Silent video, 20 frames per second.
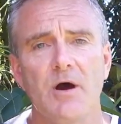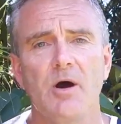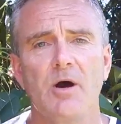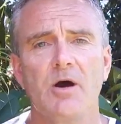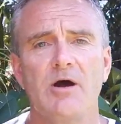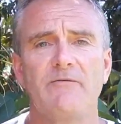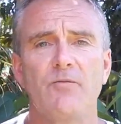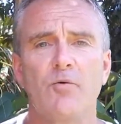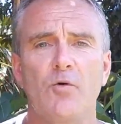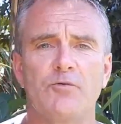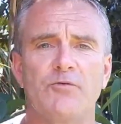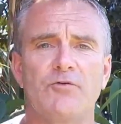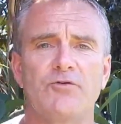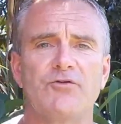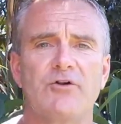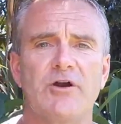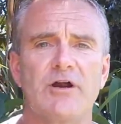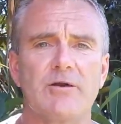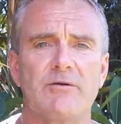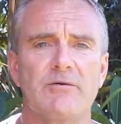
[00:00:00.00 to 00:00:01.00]
I've walked the
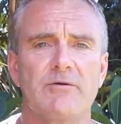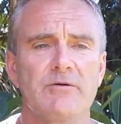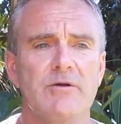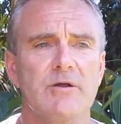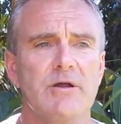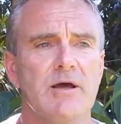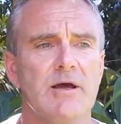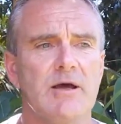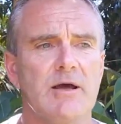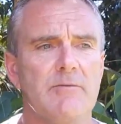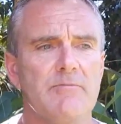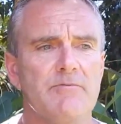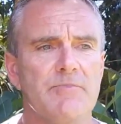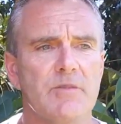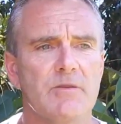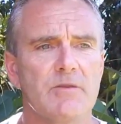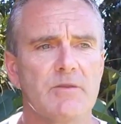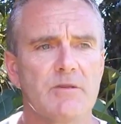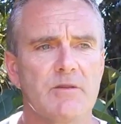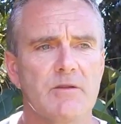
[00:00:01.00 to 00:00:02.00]
track
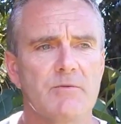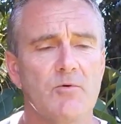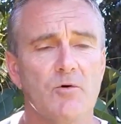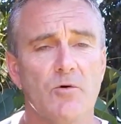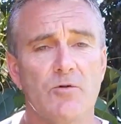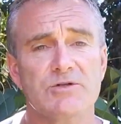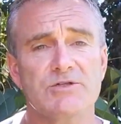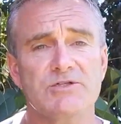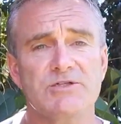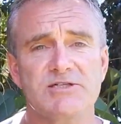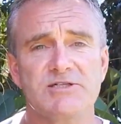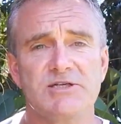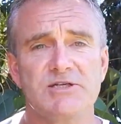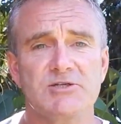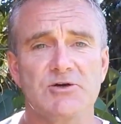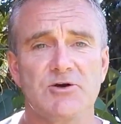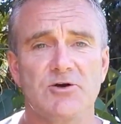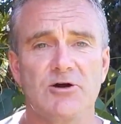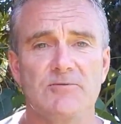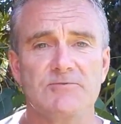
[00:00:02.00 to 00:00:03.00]
more than 60
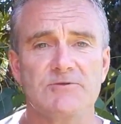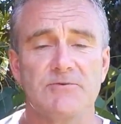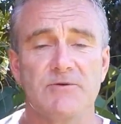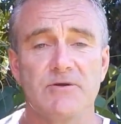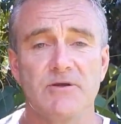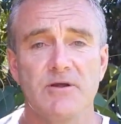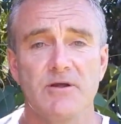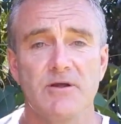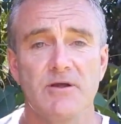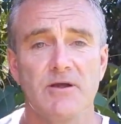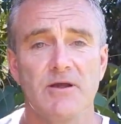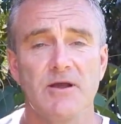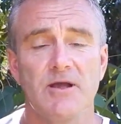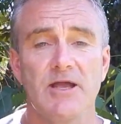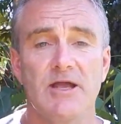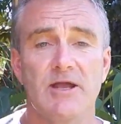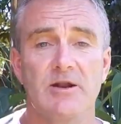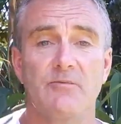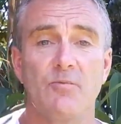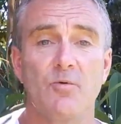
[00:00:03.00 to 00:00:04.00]
times,
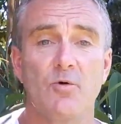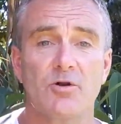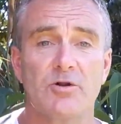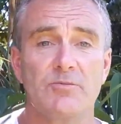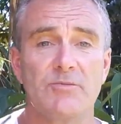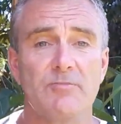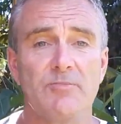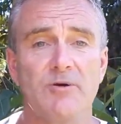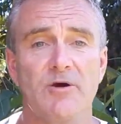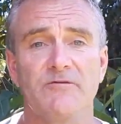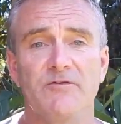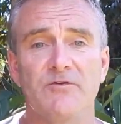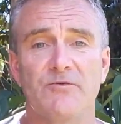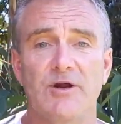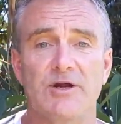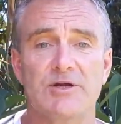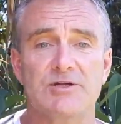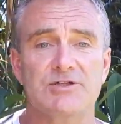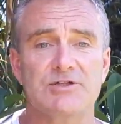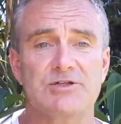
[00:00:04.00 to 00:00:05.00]
and I've walked them in both
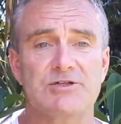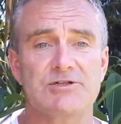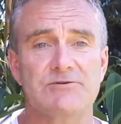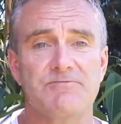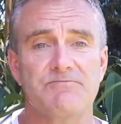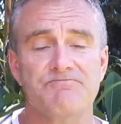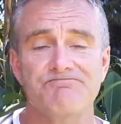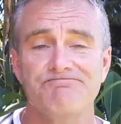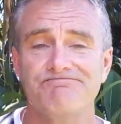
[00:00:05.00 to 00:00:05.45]
directions,